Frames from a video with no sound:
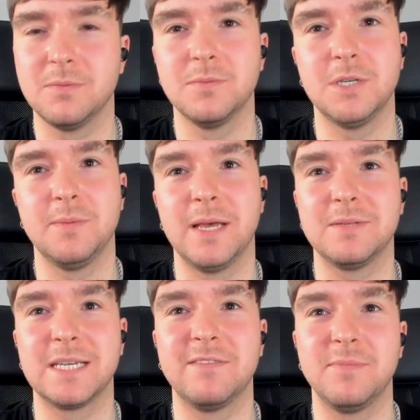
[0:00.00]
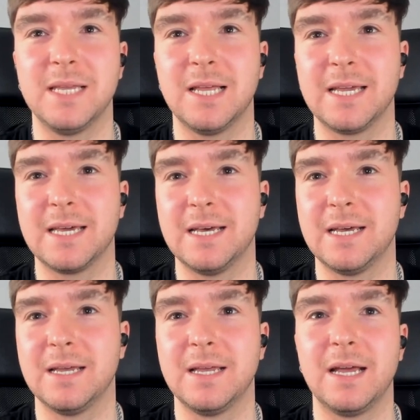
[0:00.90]
Would you be able to give me like
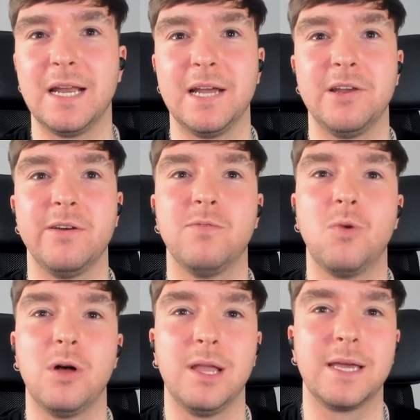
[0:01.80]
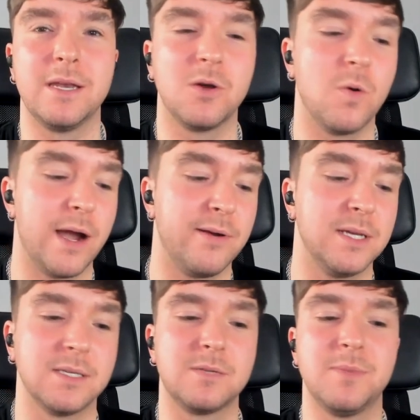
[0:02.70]
a an idea of what like an
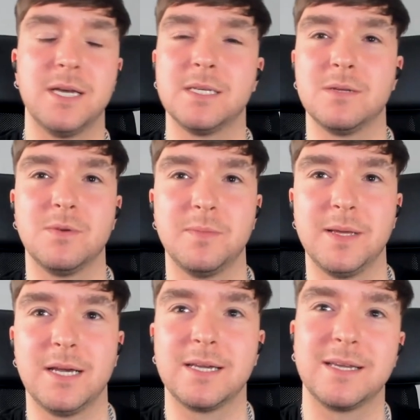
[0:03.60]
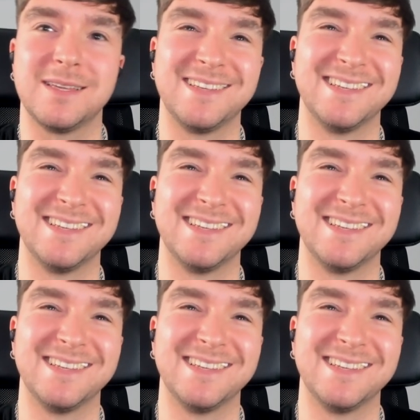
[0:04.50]
Aquarius person would be like?